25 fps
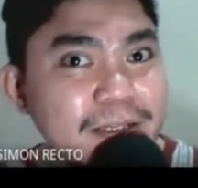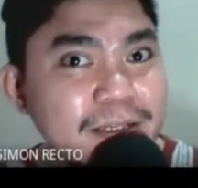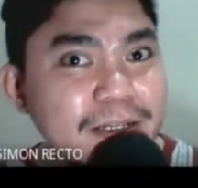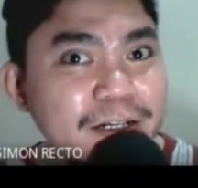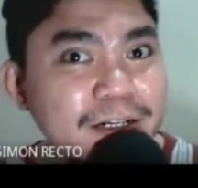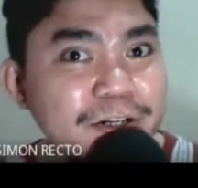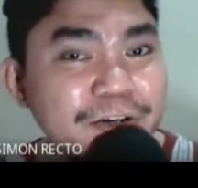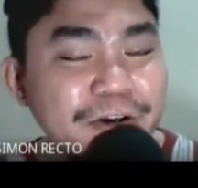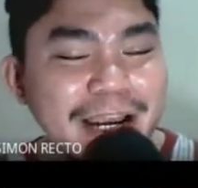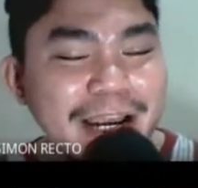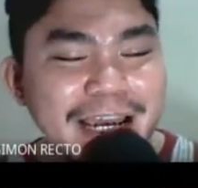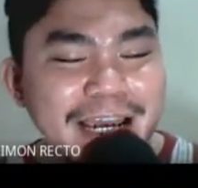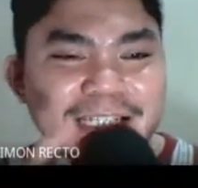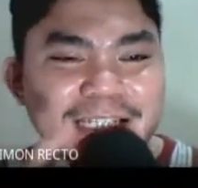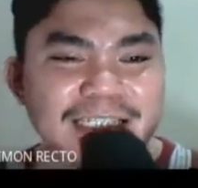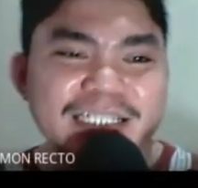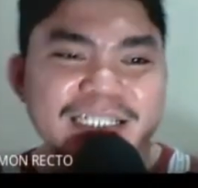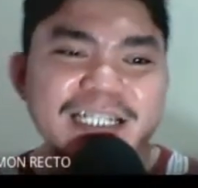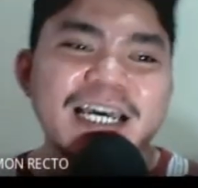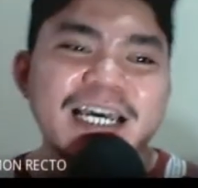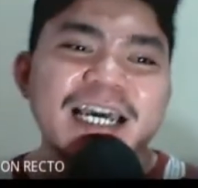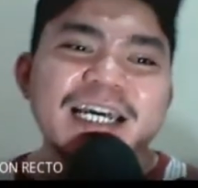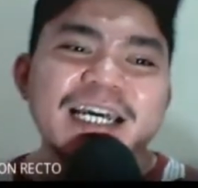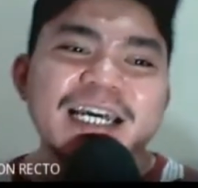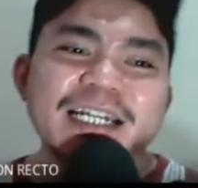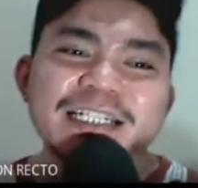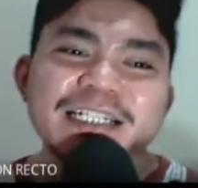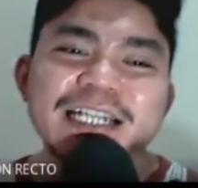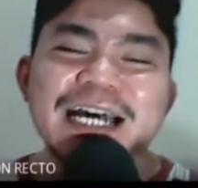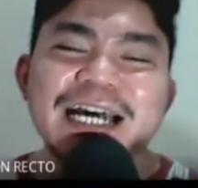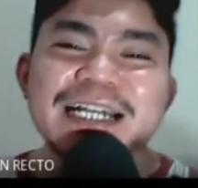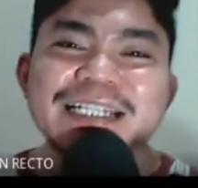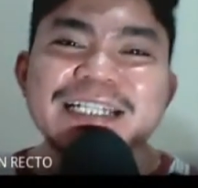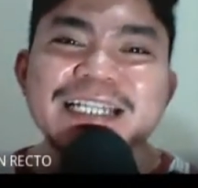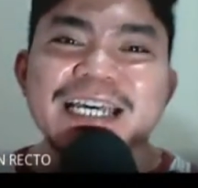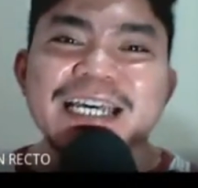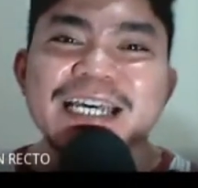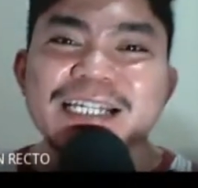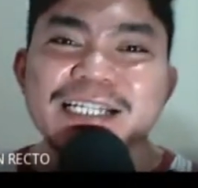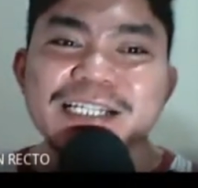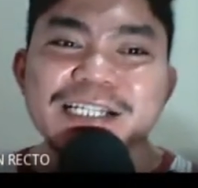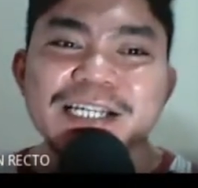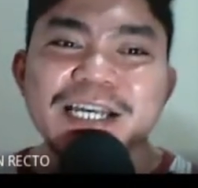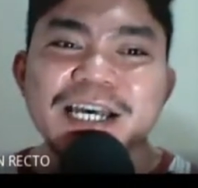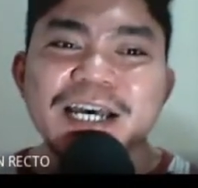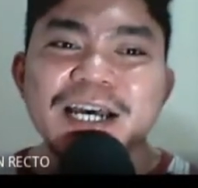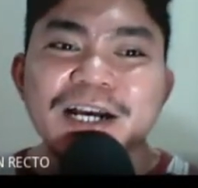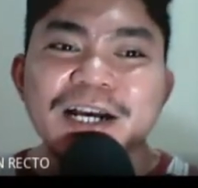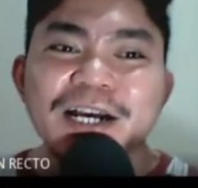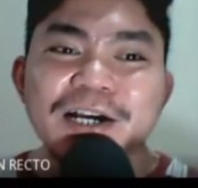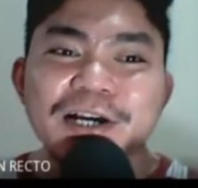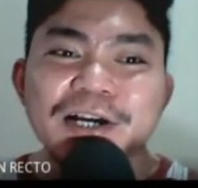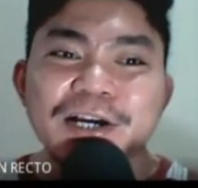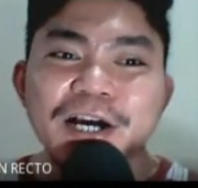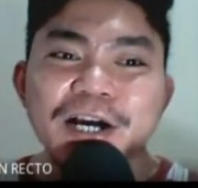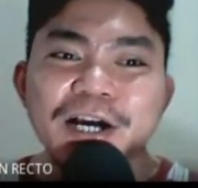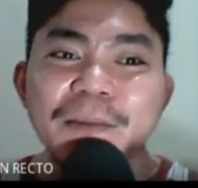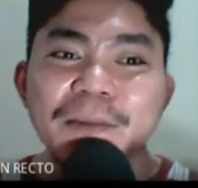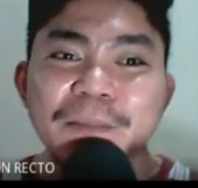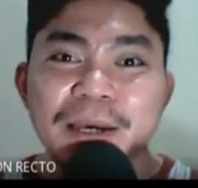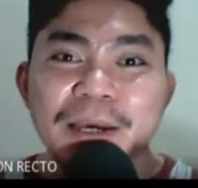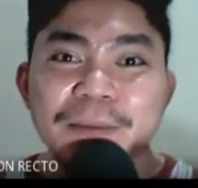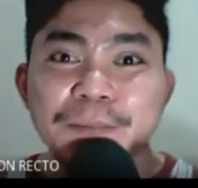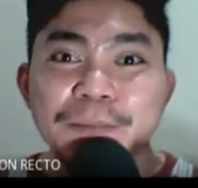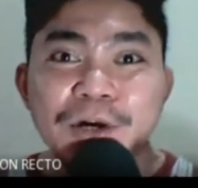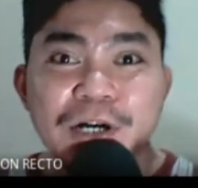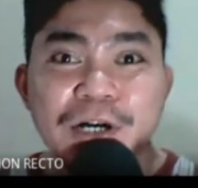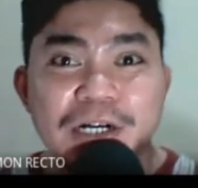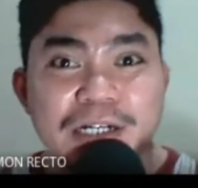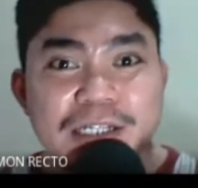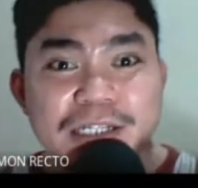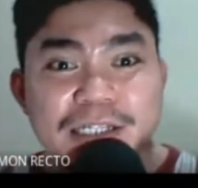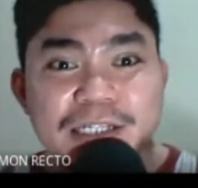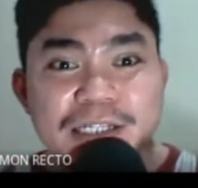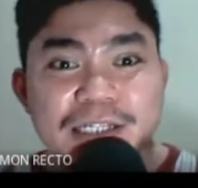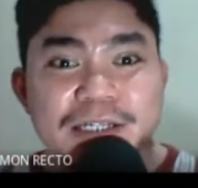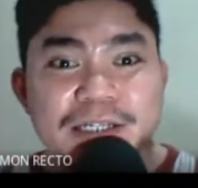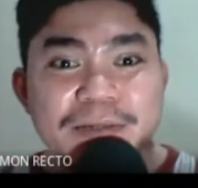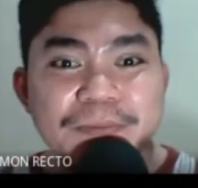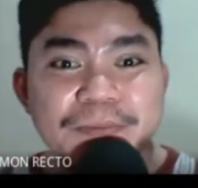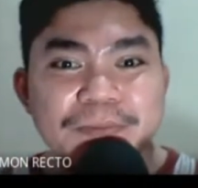right, that is comic books.